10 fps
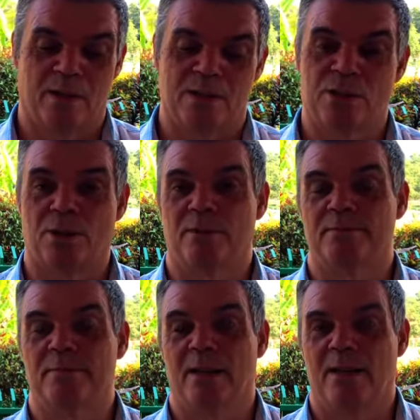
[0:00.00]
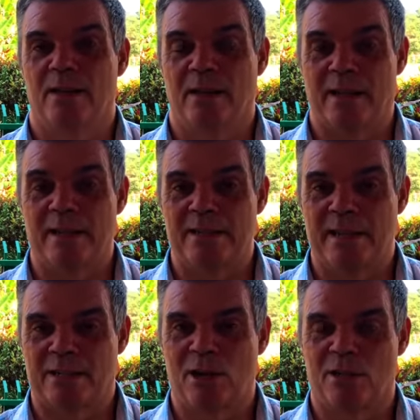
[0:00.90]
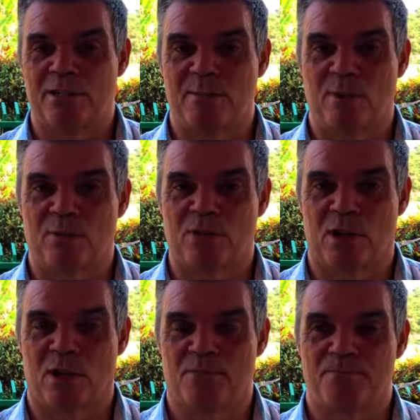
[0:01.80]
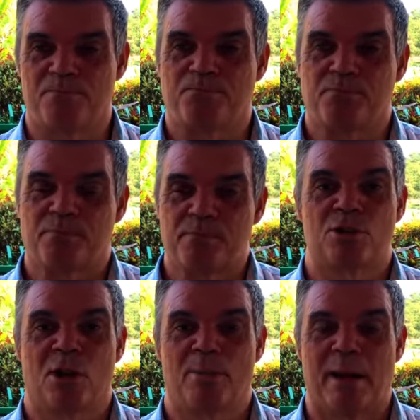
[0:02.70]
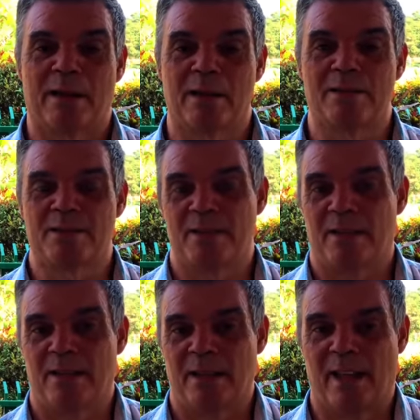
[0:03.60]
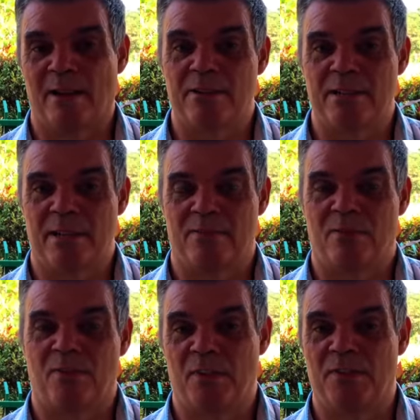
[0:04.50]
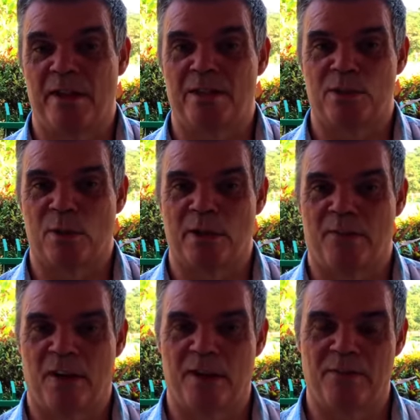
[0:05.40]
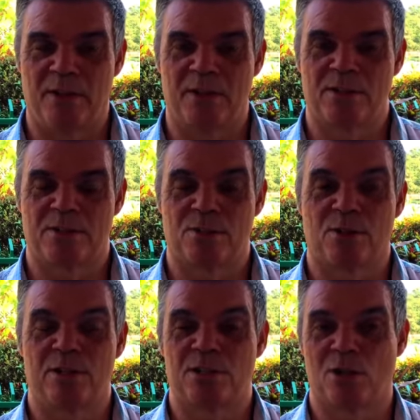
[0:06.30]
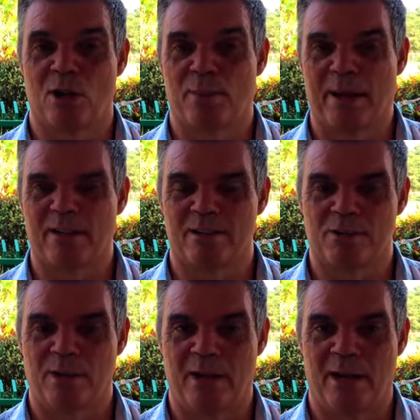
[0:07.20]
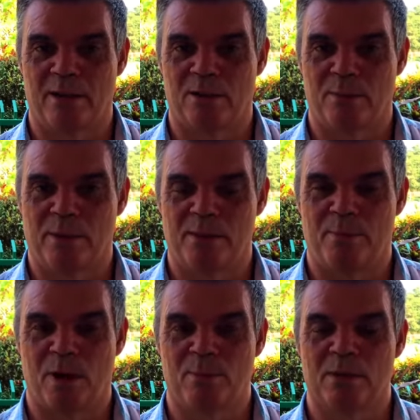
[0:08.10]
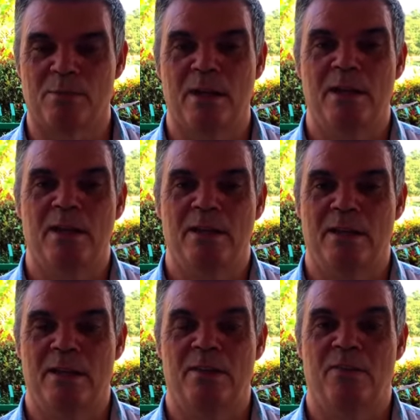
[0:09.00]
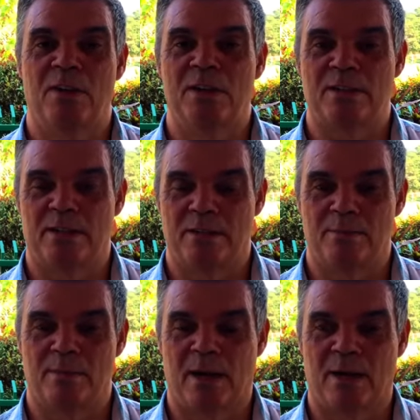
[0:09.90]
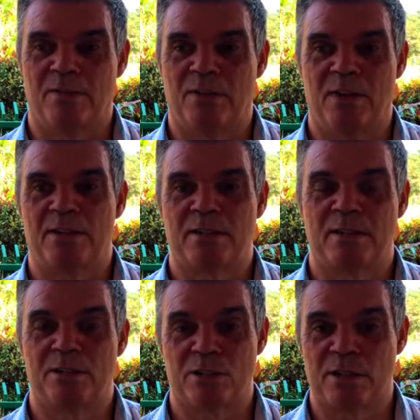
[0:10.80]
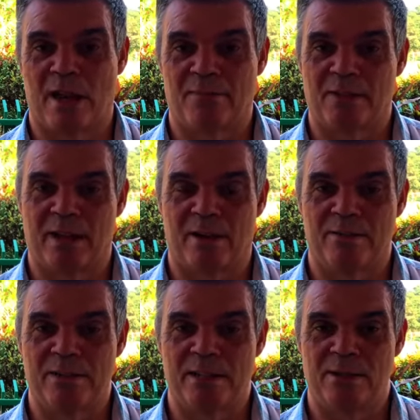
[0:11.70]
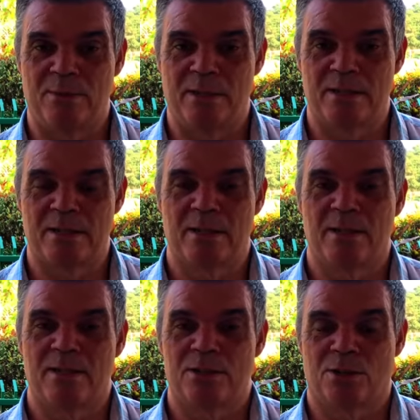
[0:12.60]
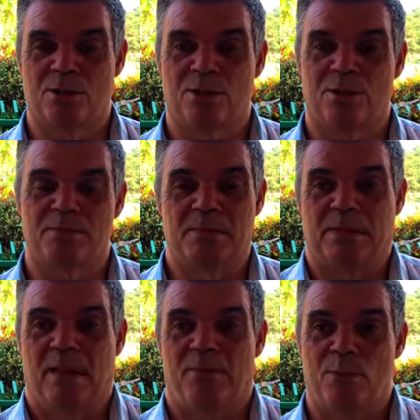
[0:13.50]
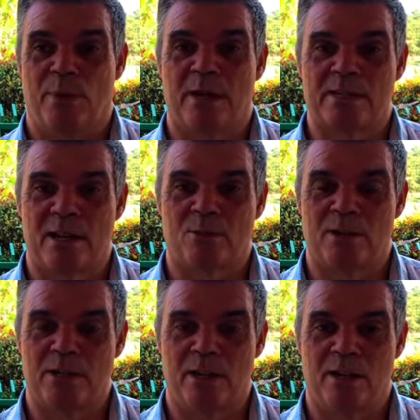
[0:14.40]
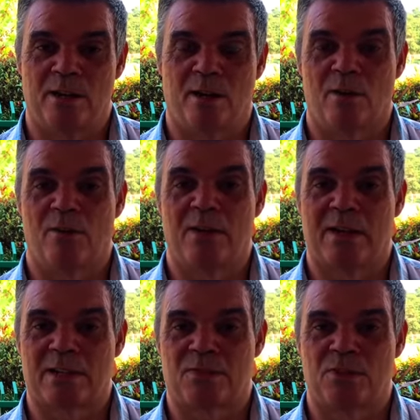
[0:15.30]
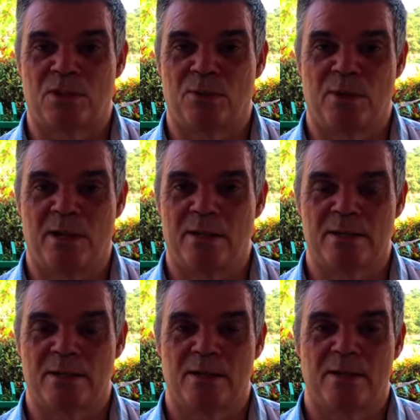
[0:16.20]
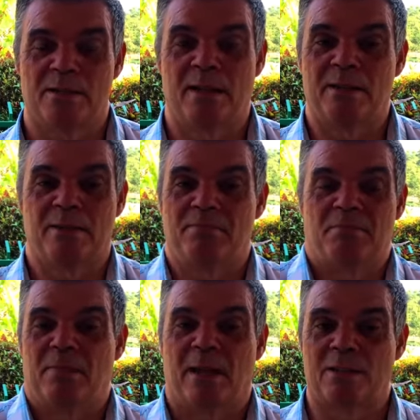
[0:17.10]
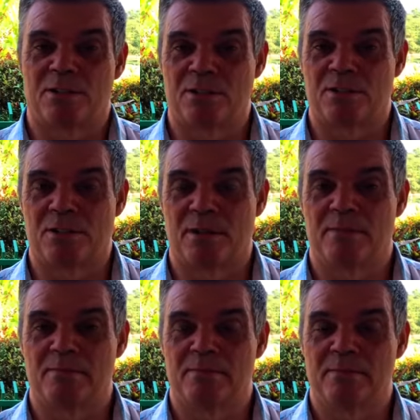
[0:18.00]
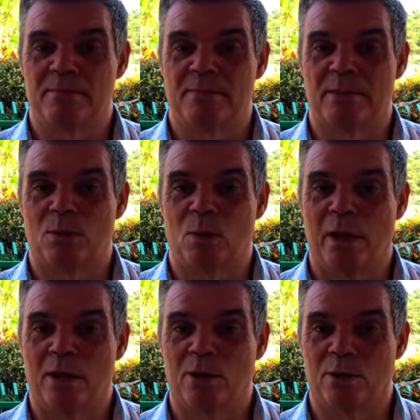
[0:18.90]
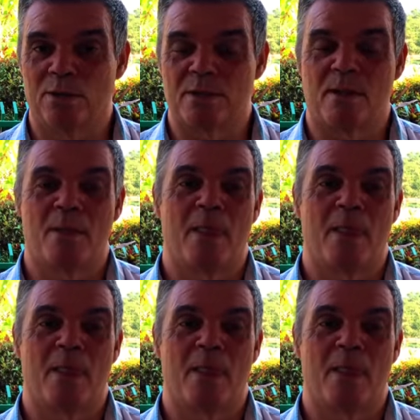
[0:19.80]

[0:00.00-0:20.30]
So again, technology moves along. Solar panels are guaranteed from 15 to 25 years. So your solar panels really aren't gonna be the problem. Your inverter, my inverter doesn't have a guarantee with it. So if it breaks down in a year or if it lasts for 2 years, then that's just the way it goes.